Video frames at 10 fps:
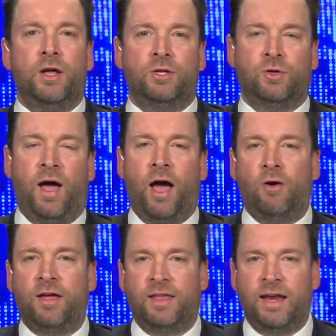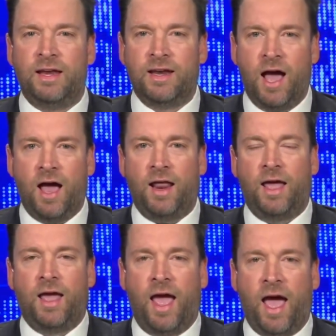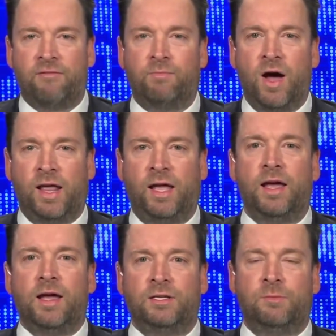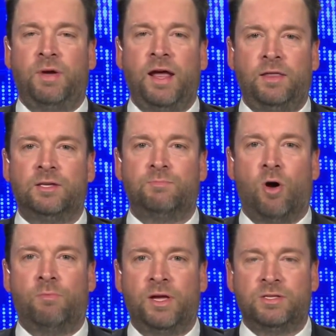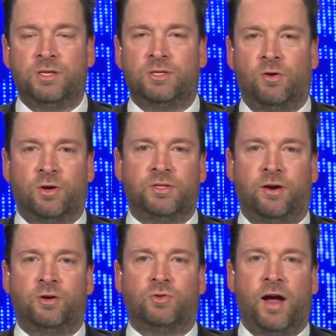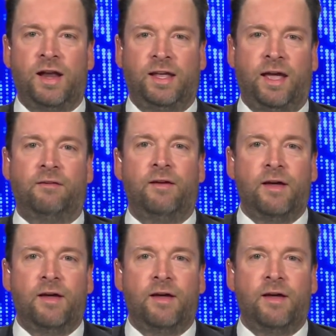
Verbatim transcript: So how can they not have money to pay these small business owners that are trying to get